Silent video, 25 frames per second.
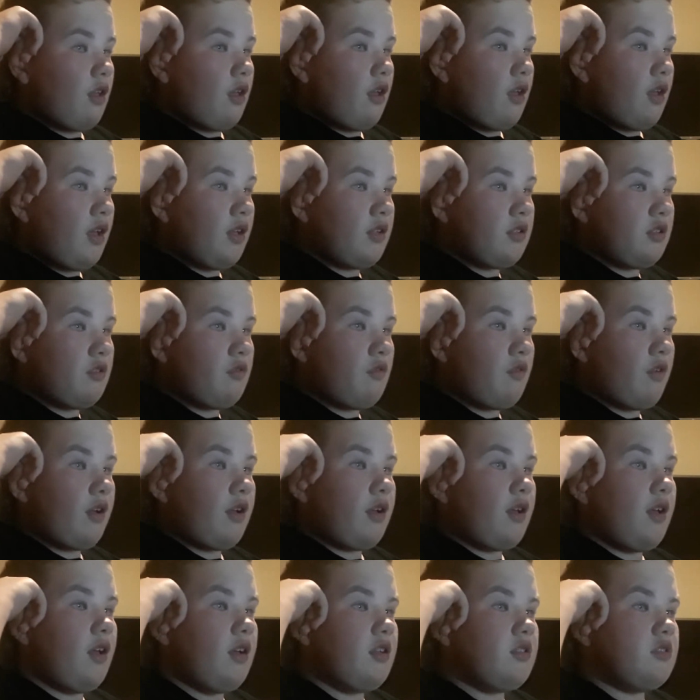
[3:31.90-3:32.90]
hindering
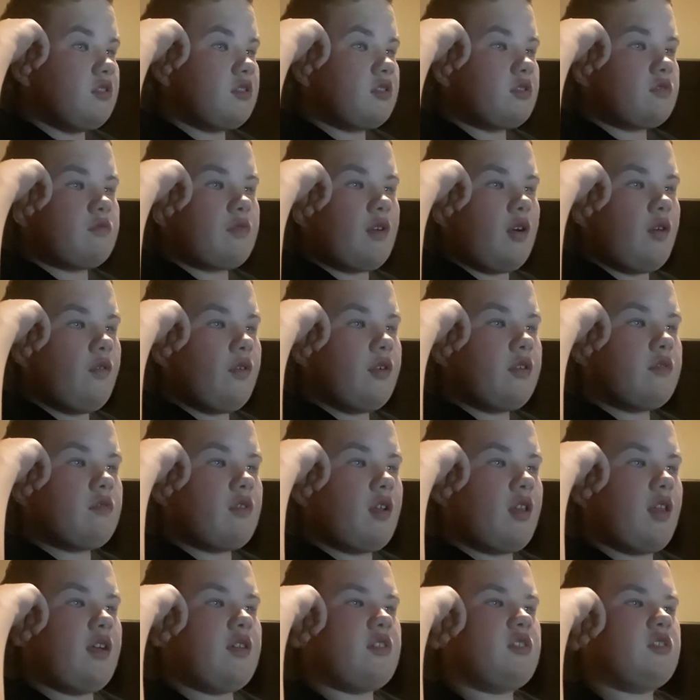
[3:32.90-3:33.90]
his growing
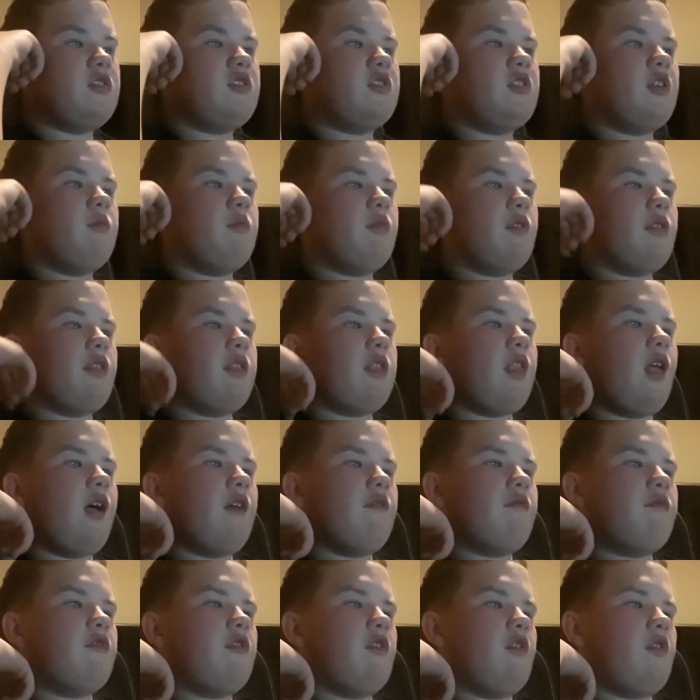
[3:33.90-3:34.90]
relationship with Light
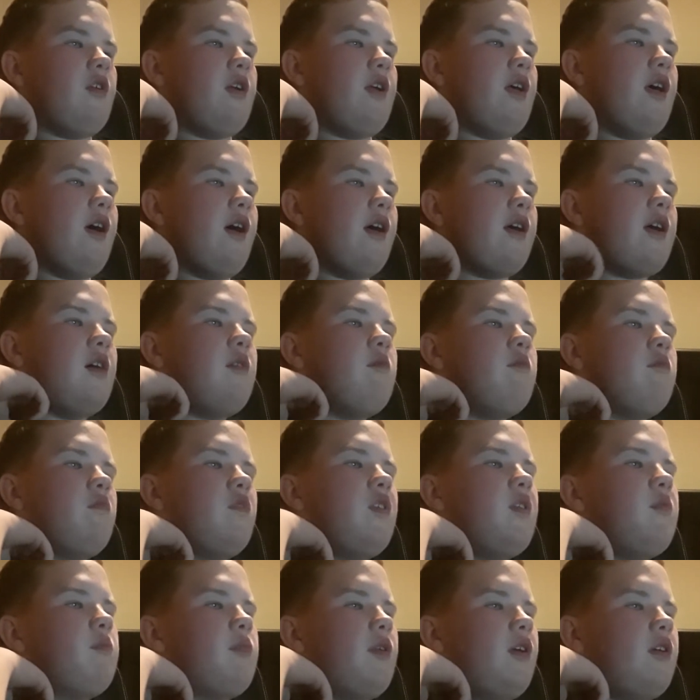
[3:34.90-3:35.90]
Fury. Hiccup
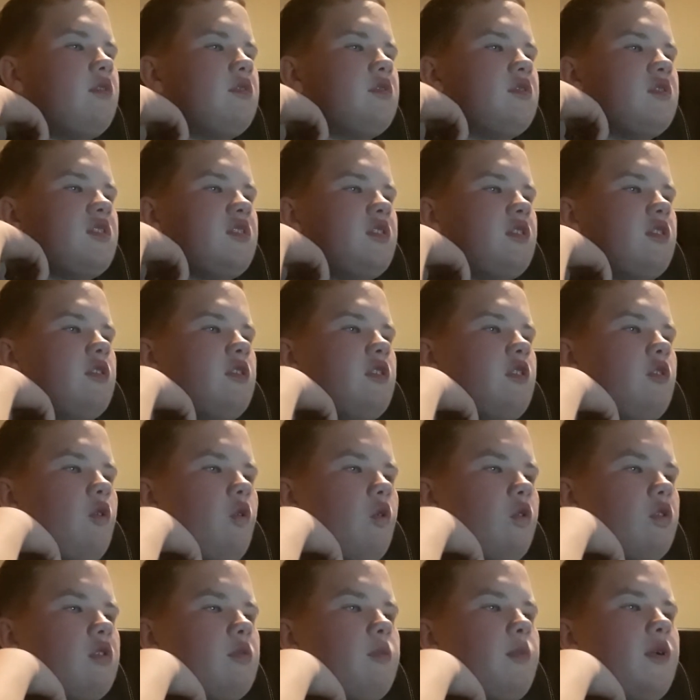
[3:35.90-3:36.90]
rebuilds an
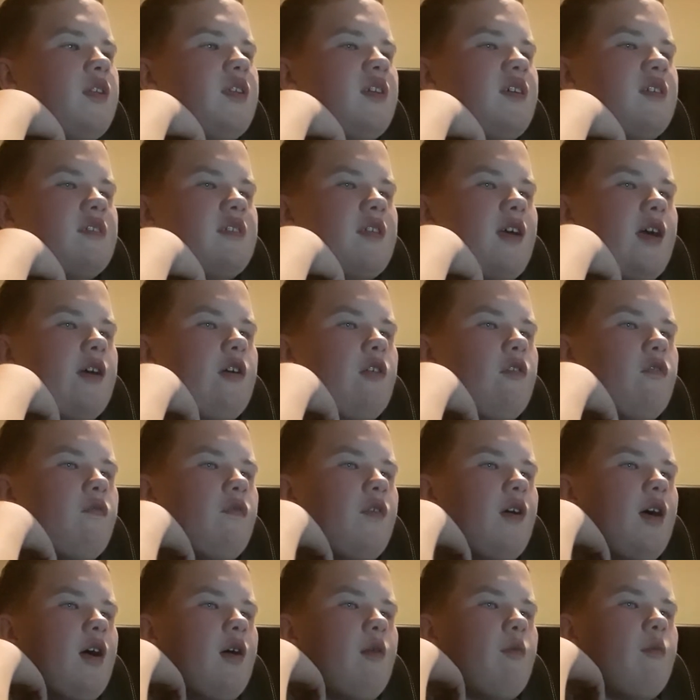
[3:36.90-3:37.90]
automatic tail
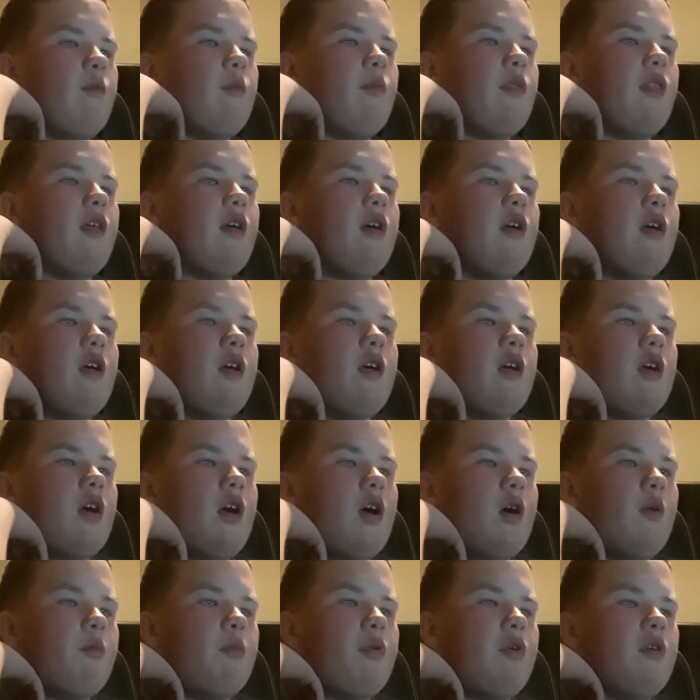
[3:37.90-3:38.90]
for him.
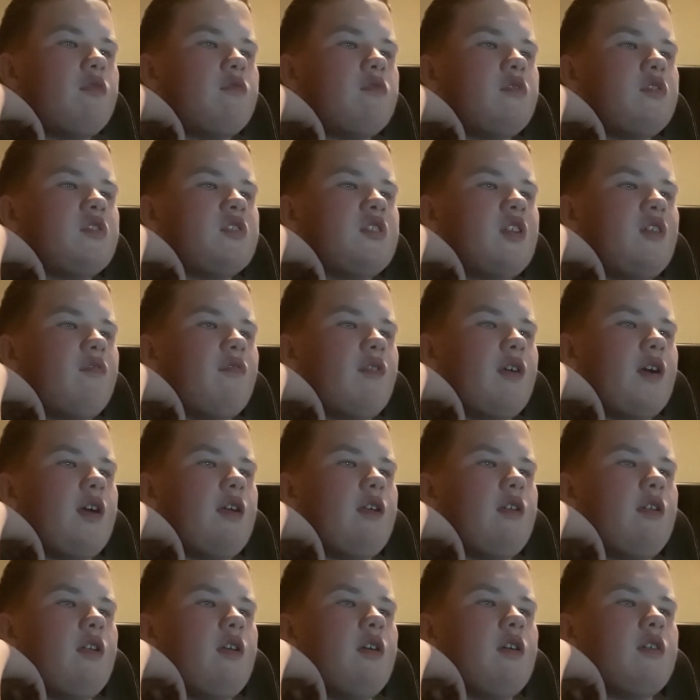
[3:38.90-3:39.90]
Upon receiving
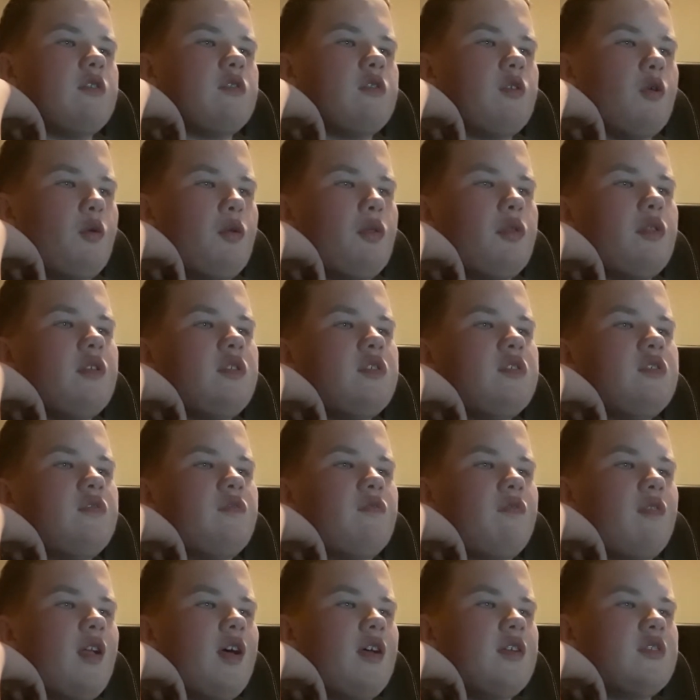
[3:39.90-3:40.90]
it, Toothless
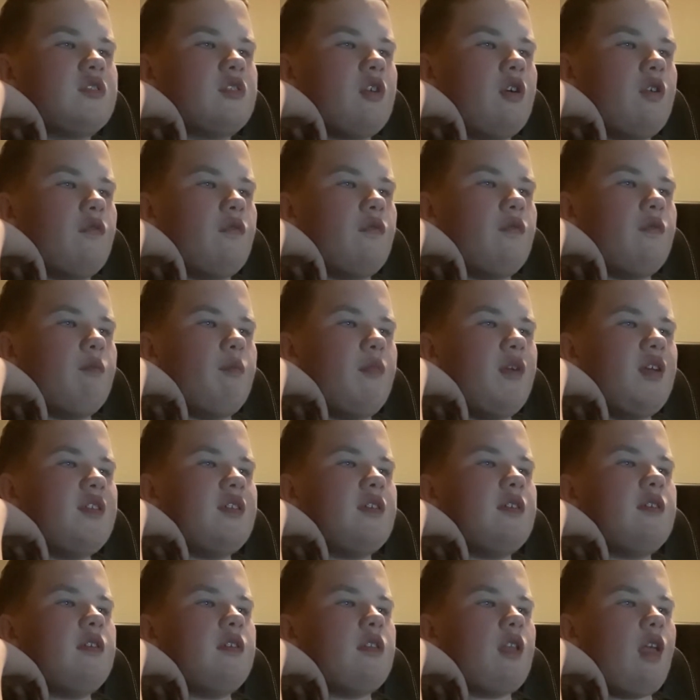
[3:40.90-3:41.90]
flies off,
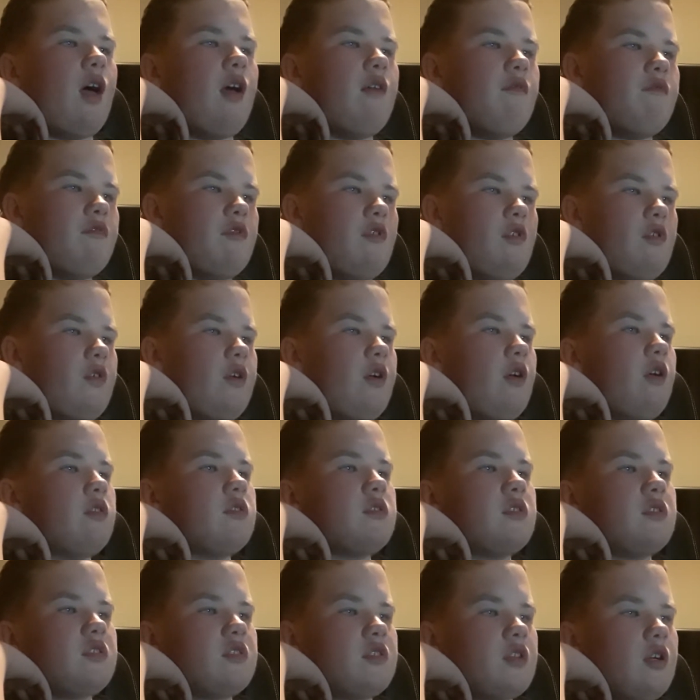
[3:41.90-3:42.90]
meeting the Light Fury on
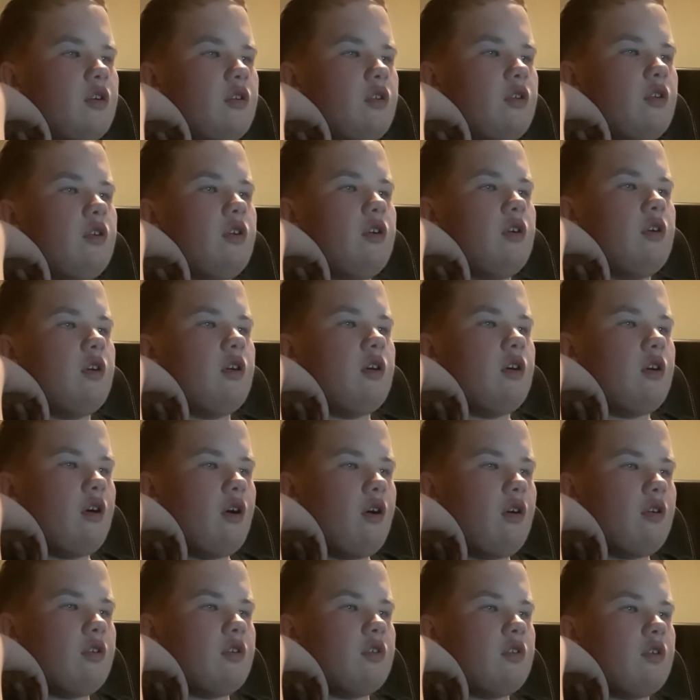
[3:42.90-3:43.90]

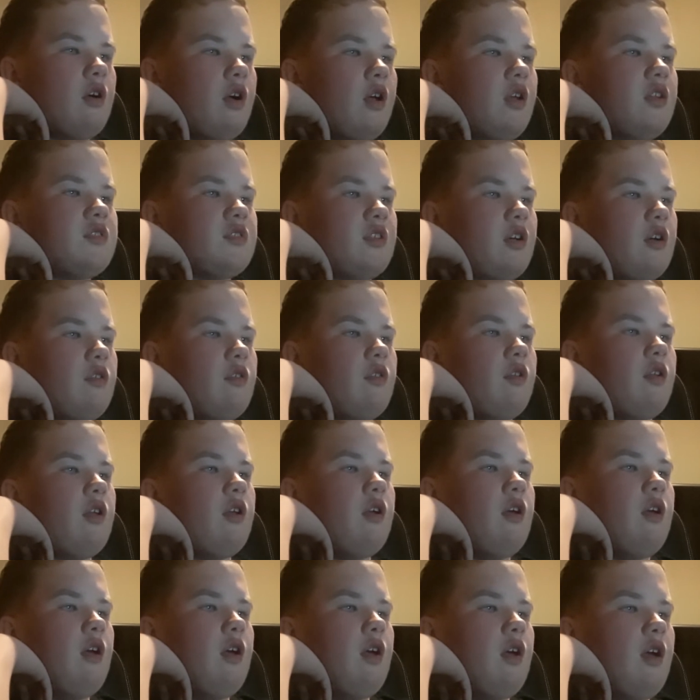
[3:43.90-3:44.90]
his own,
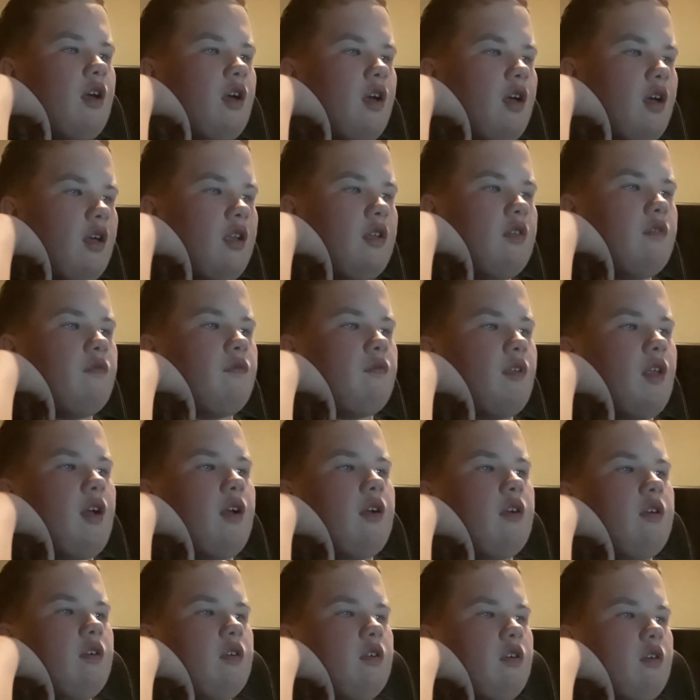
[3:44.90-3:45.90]
and
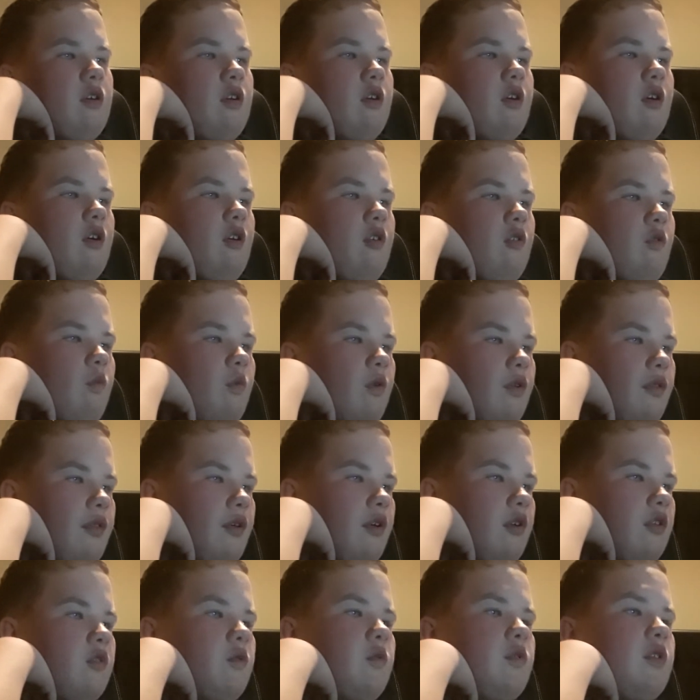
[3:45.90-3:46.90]
flying with
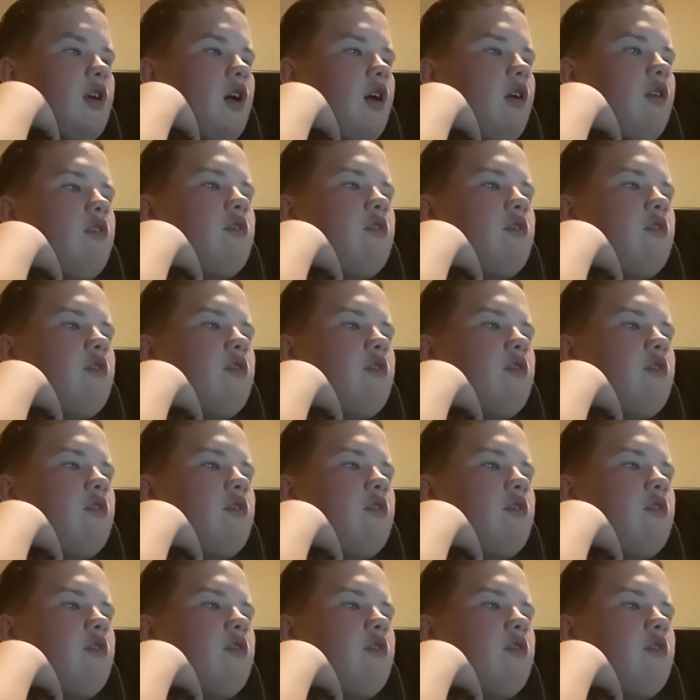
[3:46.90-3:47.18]
her to an